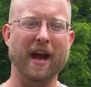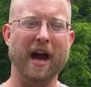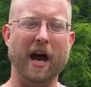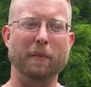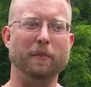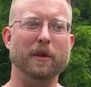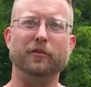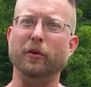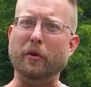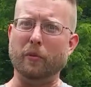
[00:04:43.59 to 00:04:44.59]
Um,
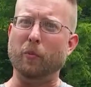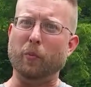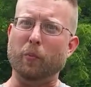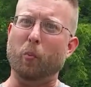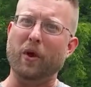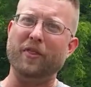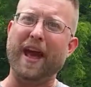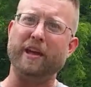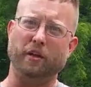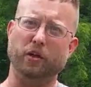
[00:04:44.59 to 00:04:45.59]
so with
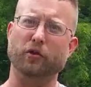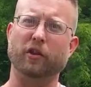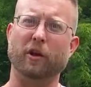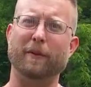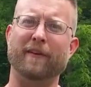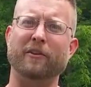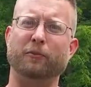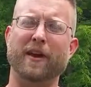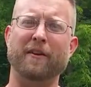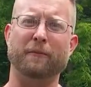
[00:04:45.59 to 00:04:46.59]
that, you lose a little bit of
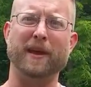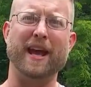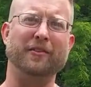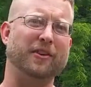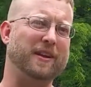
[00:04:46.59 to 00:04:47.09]
F P S.